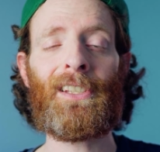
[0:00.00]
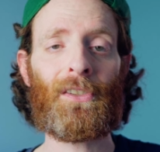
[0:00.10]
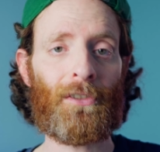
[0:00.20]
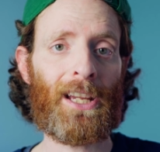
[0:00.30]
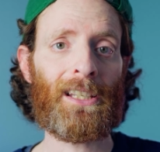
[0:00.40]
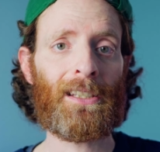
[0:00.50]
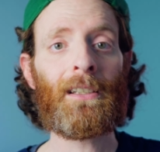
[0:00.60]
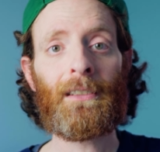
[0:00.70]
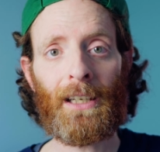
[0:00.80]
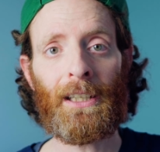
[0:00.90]
stress
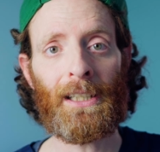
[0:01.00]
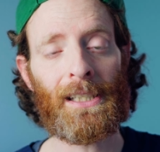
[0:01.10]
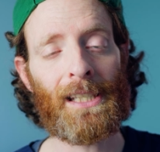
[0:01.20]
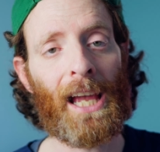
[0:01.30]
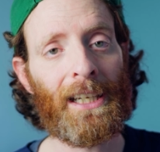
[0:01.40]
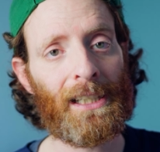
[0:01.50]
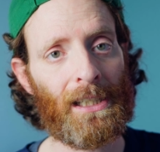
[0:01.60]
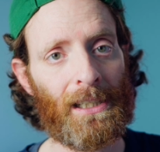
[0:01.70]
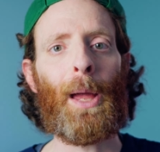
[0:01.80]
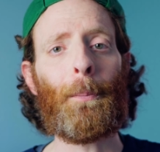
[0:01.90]
and
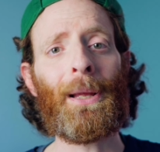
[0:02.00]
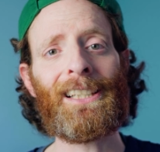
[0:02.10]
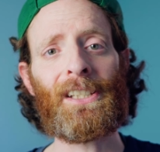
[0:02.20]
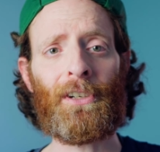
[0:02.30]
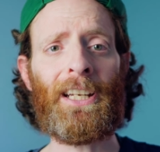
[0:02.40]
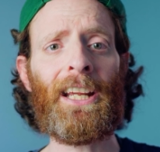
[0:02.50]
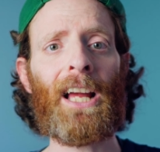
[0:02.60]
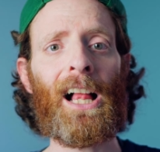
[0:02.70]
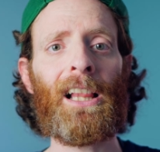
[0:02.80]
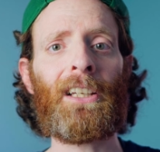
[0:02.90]
anxiety. Palestrini et
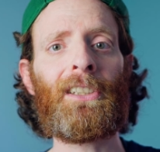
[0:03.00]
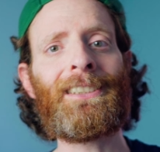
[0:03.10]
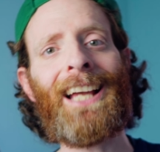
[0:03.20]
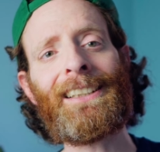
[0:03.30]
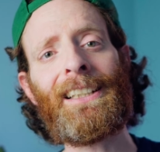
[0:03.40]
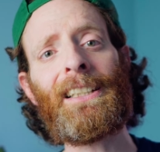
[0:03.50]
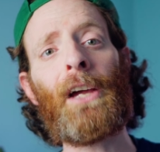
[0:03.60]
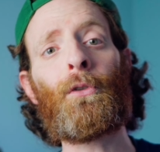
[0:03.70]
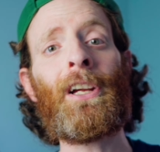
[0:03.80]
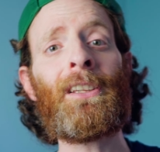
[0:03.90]
al. Conducted a
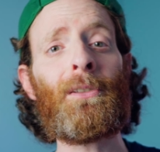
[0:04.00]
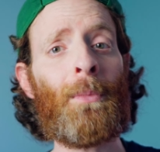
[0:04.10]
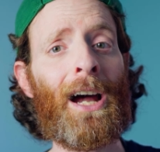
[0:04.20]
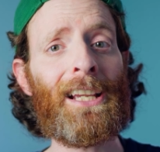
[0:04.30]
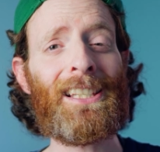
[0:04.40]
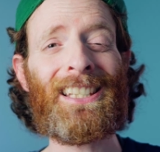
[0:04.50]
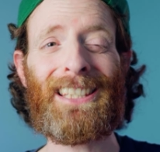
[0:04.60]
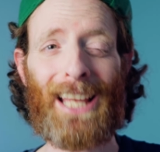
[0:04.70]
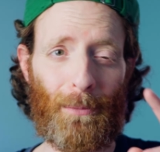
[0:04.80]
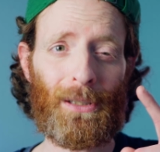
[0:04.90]
randomized
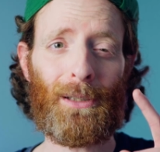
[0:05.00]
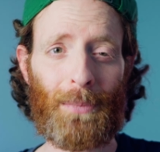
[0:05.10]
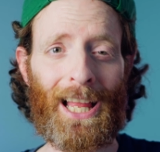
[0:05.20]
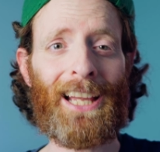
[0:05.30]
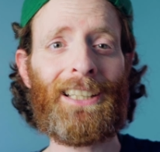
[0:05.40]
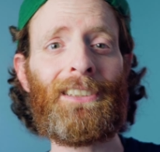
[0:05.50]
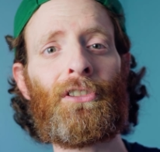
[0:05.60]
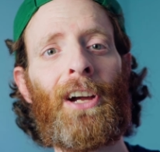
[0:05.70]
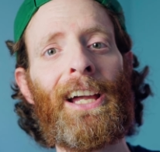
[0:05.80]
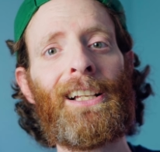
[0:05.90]
double-blind
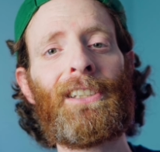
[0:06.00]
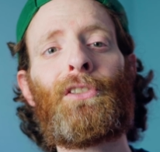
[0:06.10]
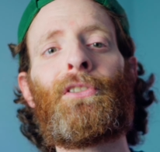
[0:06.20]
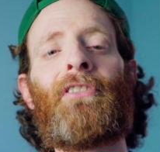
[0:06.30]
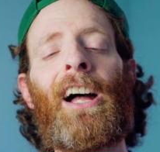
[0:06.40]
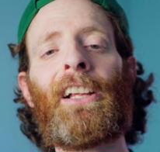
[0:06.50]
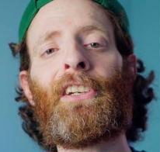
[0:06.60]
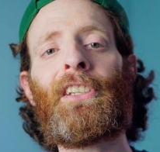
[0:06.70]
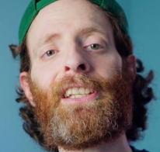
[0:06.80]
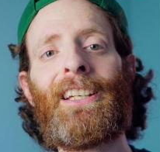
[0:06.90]
trial to
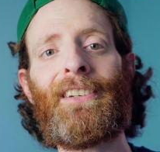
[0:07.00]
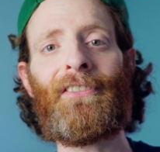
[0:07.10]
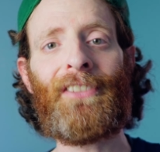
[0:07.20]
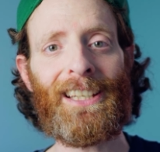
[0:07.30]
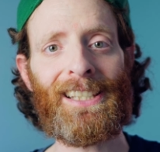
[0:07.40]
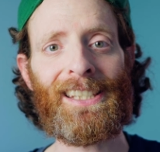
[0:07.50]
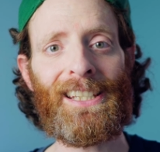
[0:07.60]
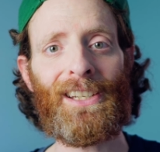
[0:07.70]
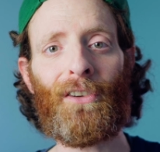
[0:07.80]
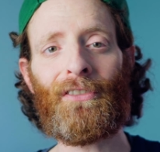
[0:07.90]
evaluate the
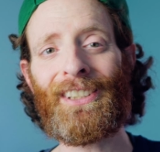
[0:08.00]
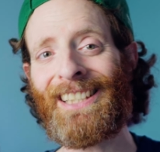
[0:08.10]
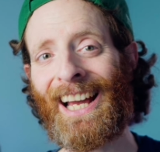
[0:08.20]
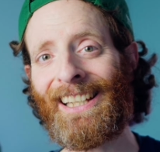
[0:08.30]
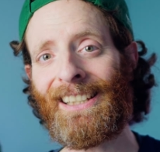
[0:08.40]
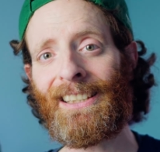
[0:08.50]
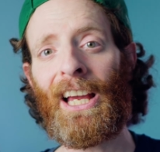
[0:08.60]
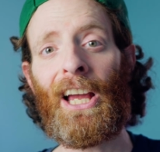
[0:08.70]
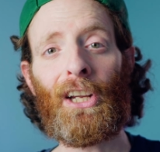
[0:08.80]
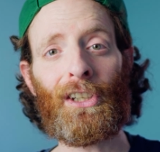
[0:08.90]
efficacy of a diet
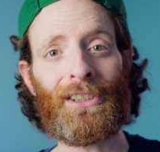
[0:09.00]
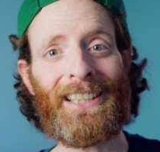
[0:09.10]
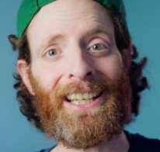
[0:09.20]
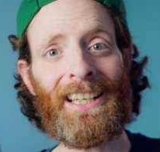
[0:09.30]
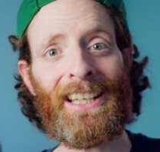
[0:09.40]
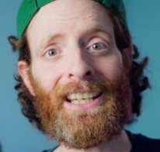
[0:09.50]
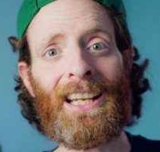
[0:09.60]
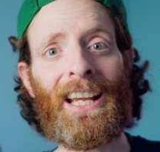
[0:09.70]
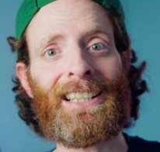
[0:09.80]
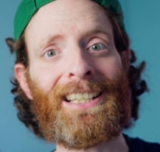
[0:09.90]
containing
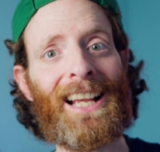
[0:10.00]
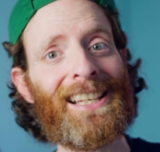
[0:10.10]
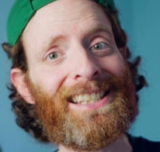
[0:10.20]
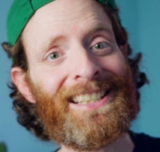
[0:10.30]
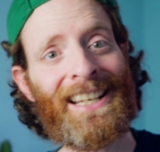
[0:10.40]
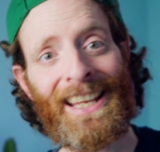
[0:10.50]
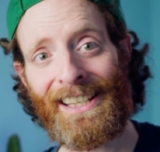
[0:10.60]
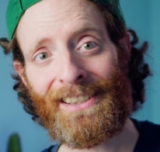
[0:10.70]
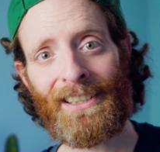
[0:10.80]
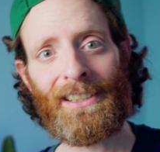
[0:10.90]

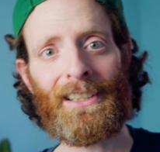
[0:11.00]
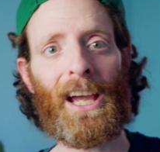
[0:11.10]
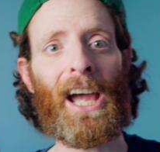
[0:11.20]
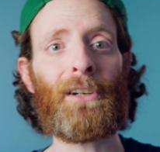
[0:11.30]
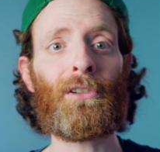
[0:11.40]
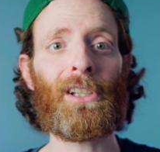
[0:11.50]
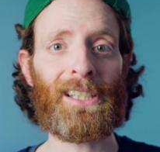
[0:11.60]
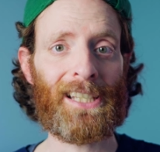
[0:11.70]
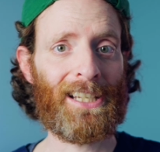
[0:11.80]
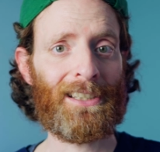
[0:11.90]
caseinate
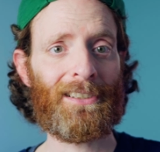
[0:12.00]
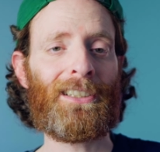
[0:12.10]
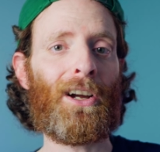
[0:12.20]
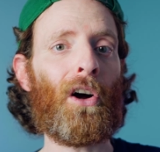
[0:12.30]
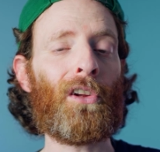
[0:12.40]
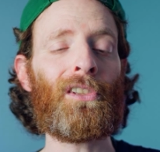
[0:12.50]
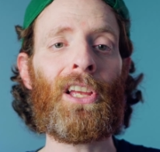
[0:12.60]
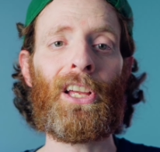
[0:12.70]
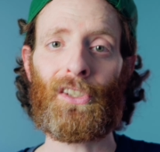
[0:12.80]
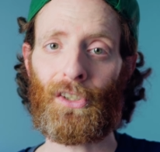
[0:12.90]
hydrolysate
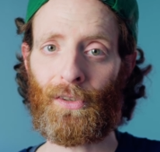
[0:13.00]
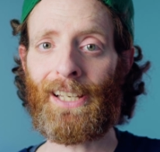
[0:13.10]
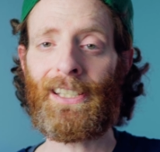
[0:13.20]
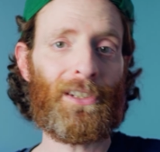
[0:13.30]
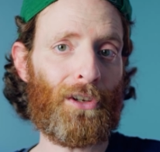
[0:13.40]
on stress in